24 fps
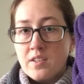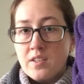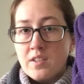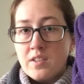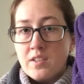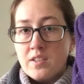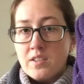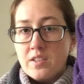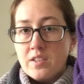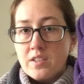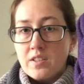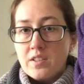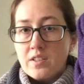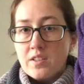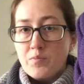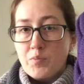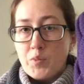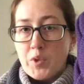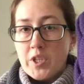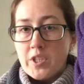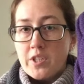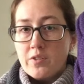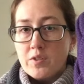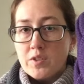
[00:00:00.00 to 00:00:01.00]
year,
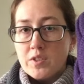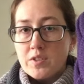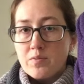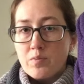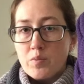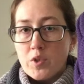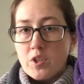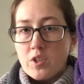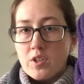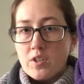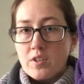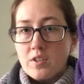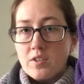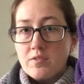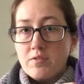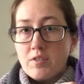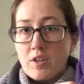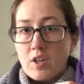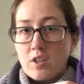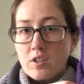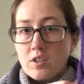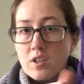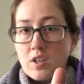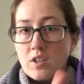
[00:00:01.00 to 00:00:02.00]
but it was more
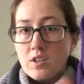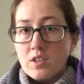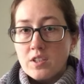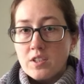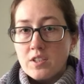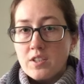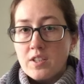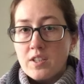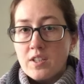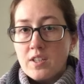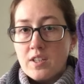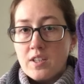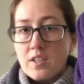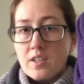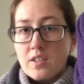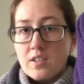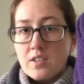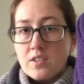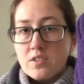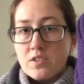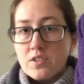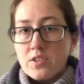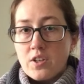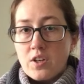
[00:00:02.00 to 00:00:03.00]
fall colored.
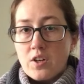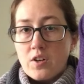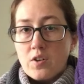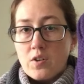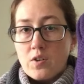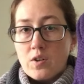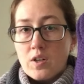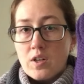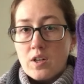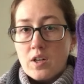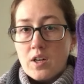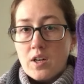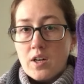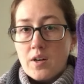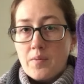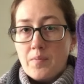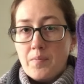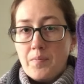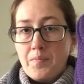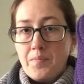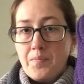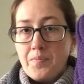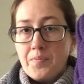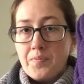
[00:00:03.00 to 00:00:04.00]
So
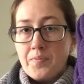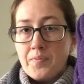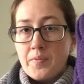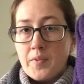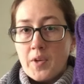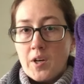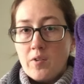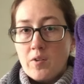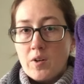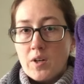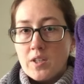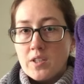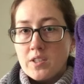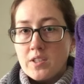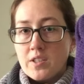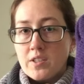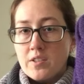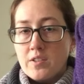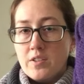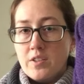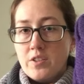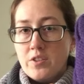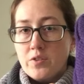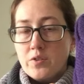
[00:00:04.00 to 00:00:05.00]
I wanted a
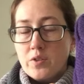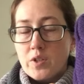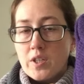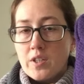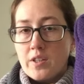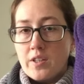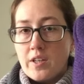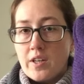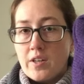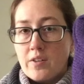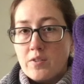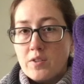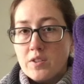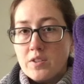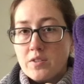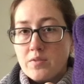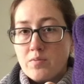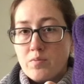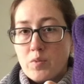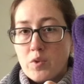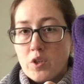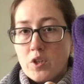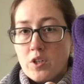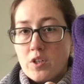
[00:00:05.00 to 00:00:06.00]
new one that was
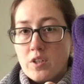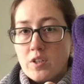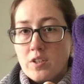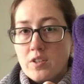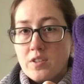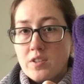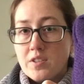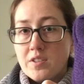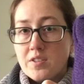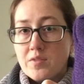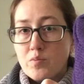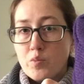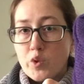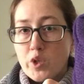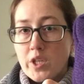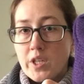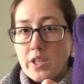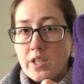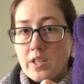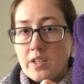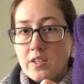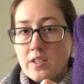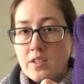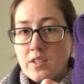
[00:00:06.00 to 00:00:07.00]
more
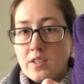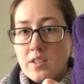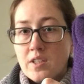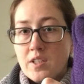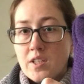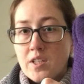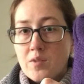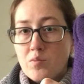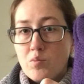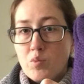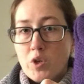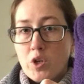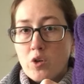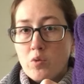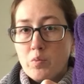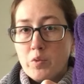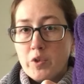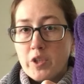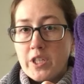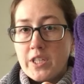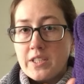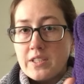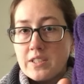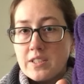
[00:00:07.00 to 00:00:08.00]
spring
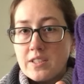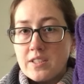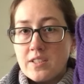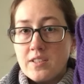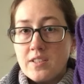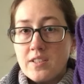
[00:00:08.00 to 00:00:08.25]
appropriate.